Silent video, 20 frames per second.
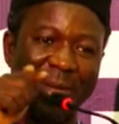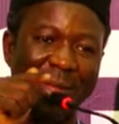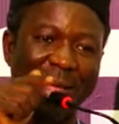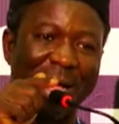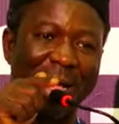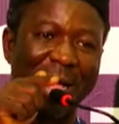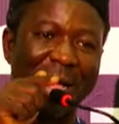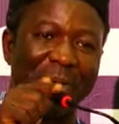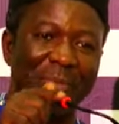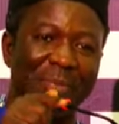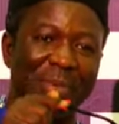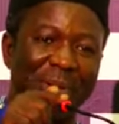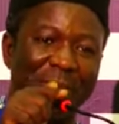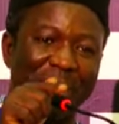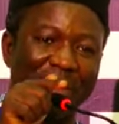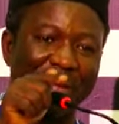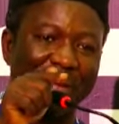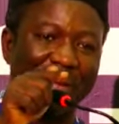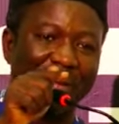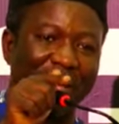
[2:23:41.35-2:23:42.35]
how
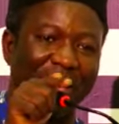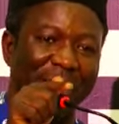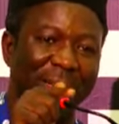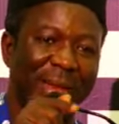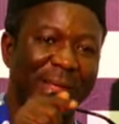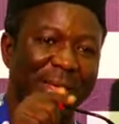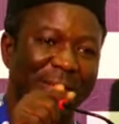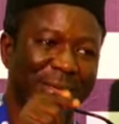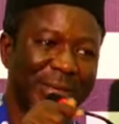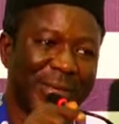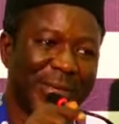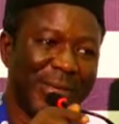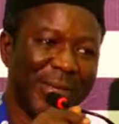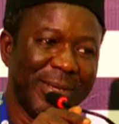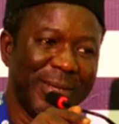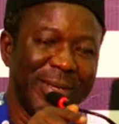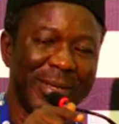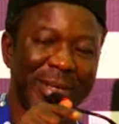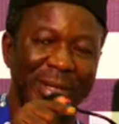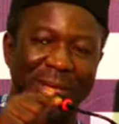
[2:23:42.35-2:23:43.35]
many
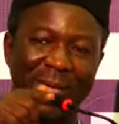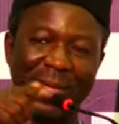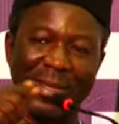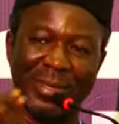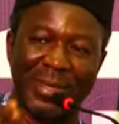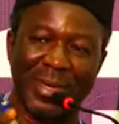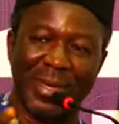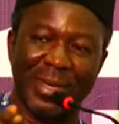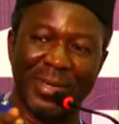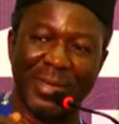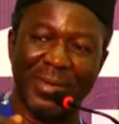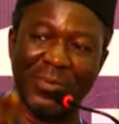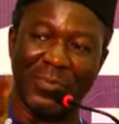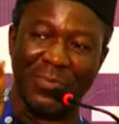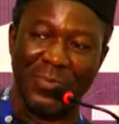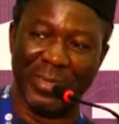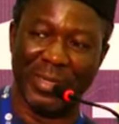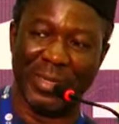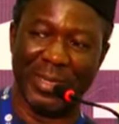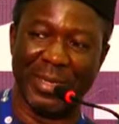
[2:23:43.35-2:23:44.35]
NSC executives
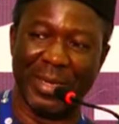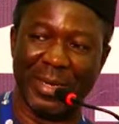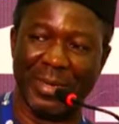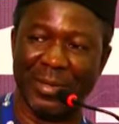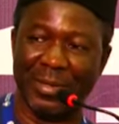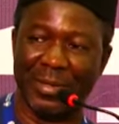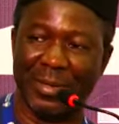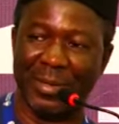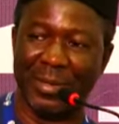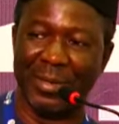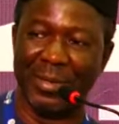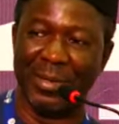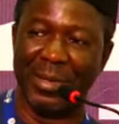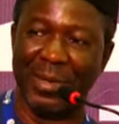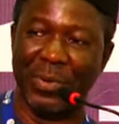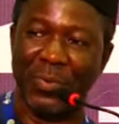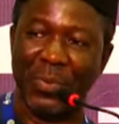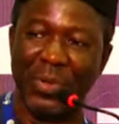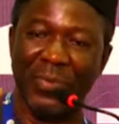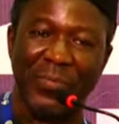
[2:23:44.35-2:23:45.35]
visited?
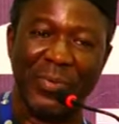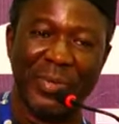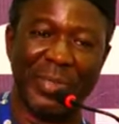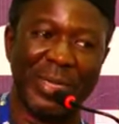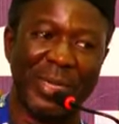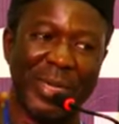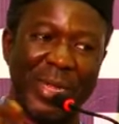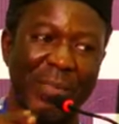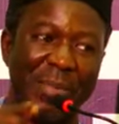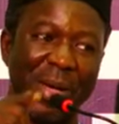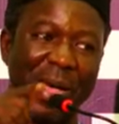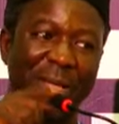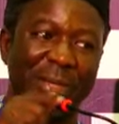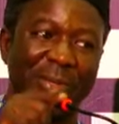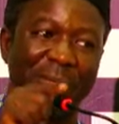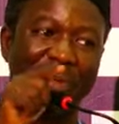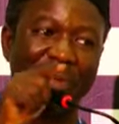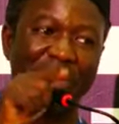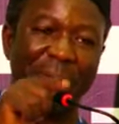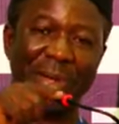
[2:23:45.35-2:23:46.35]
Did we visit them
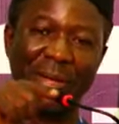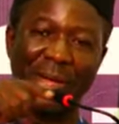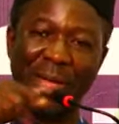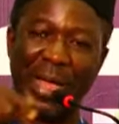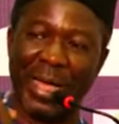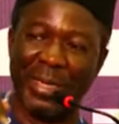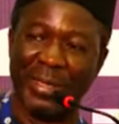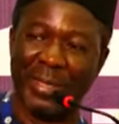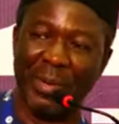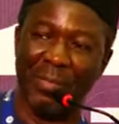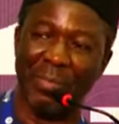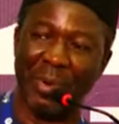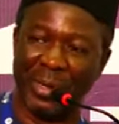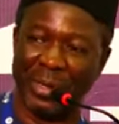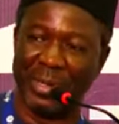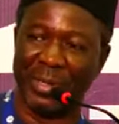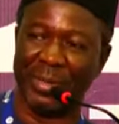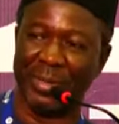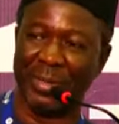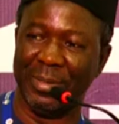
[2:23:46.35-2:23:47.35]
as a
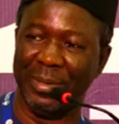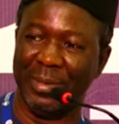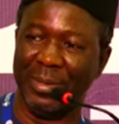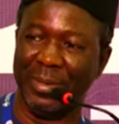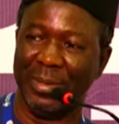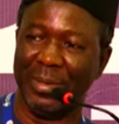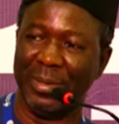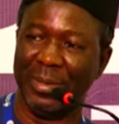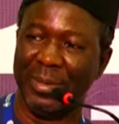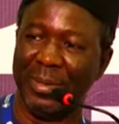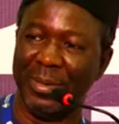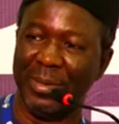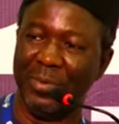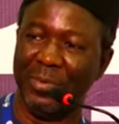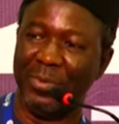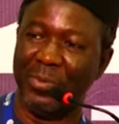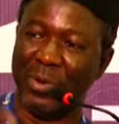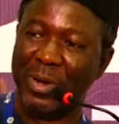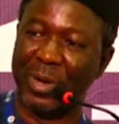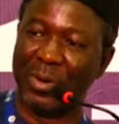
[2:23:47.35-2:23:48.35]
body
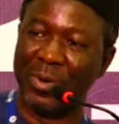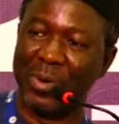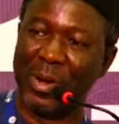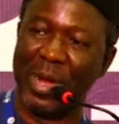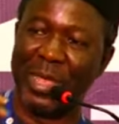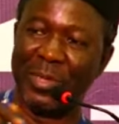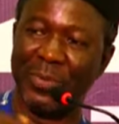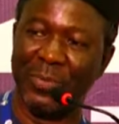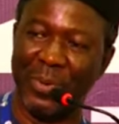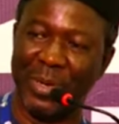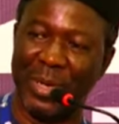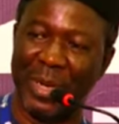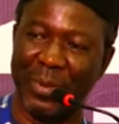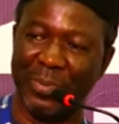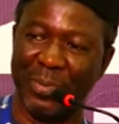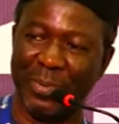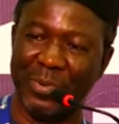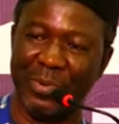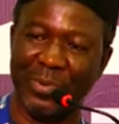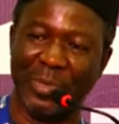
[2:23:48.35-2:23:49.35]
to recognize with
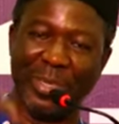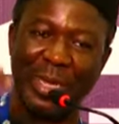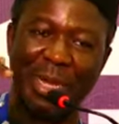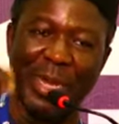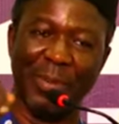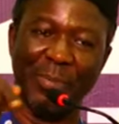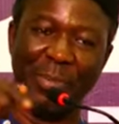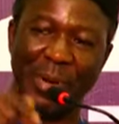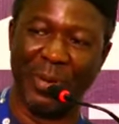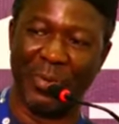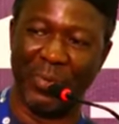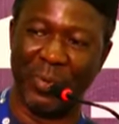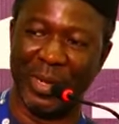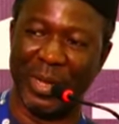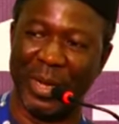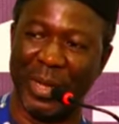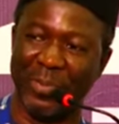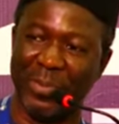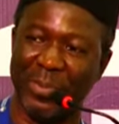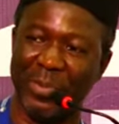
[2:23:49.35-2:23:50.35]
them, to celebrate with
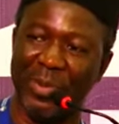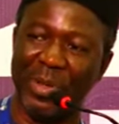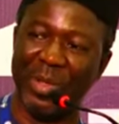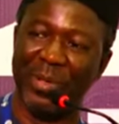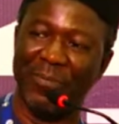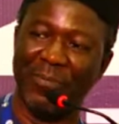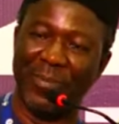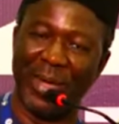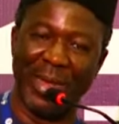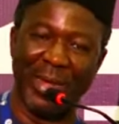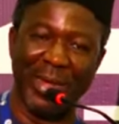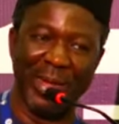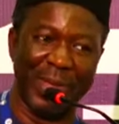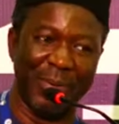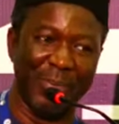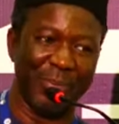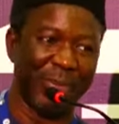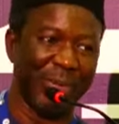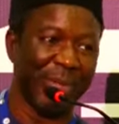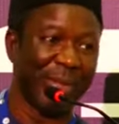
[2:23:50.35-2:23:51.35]
them, to invite
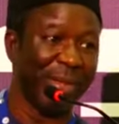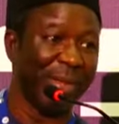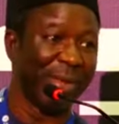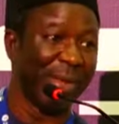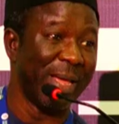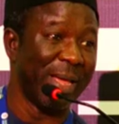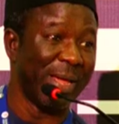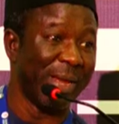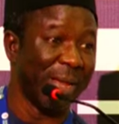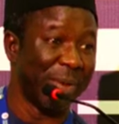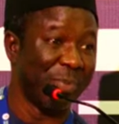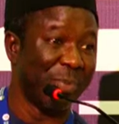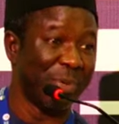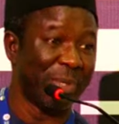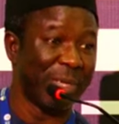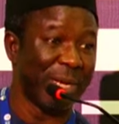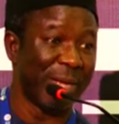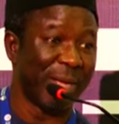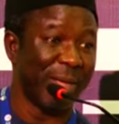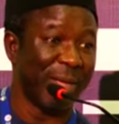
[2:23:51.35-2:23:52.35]
them? They are in
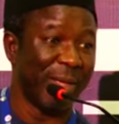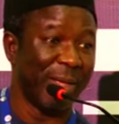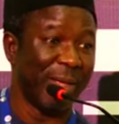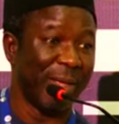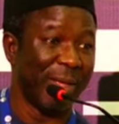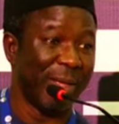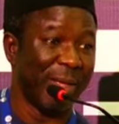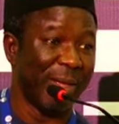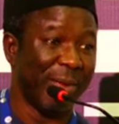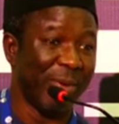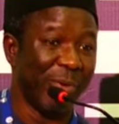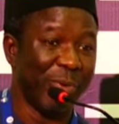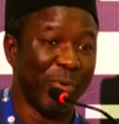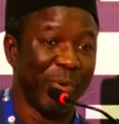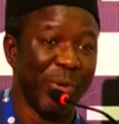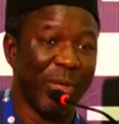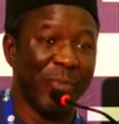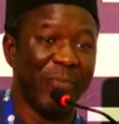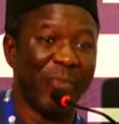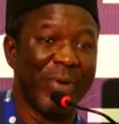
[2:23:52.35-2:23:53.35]
Abuja, to
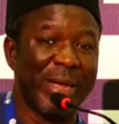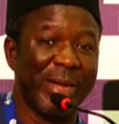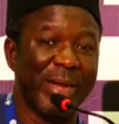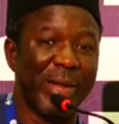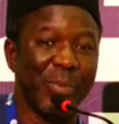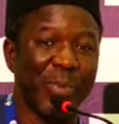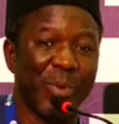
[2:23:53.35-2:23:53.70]
invite them